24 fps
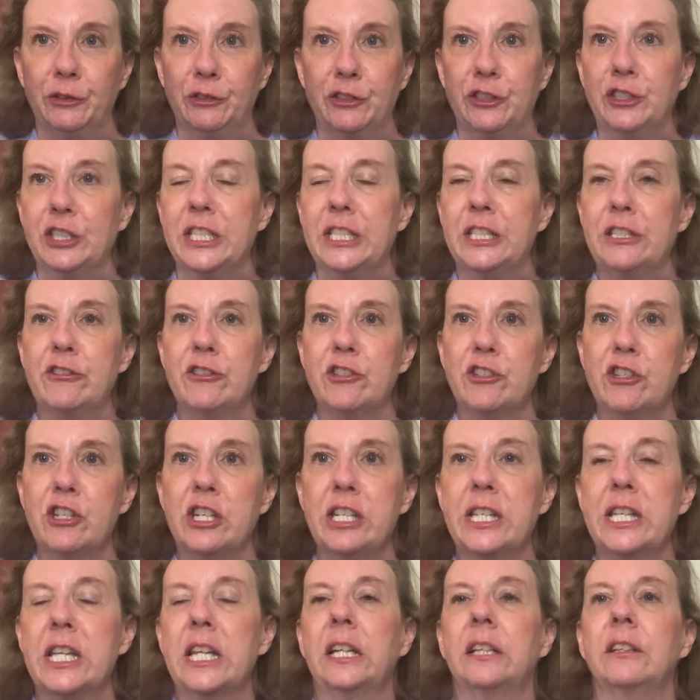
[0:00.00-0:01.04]

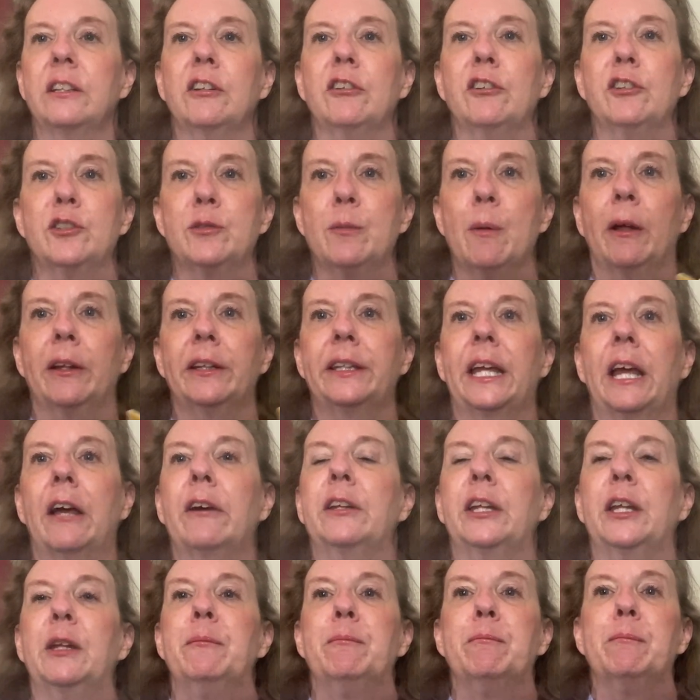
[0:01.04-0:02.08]
she's in a little small
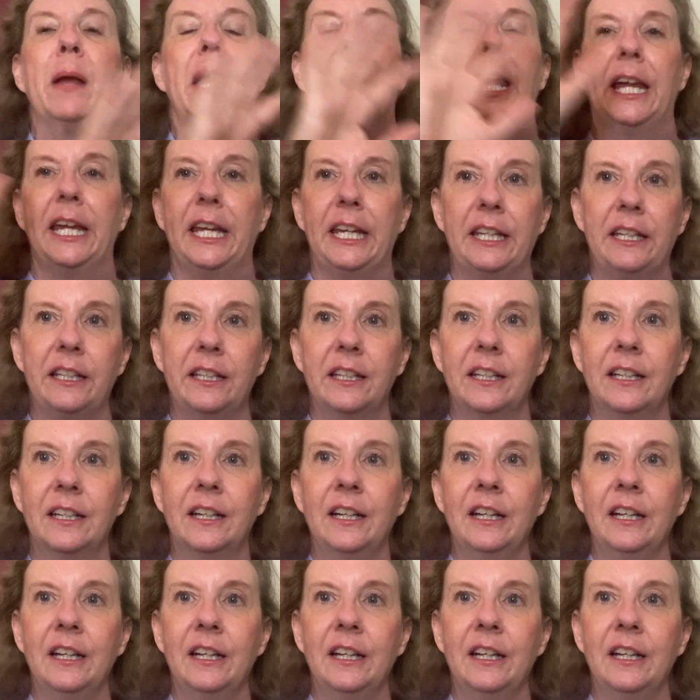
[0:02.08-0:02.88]
town in Maine,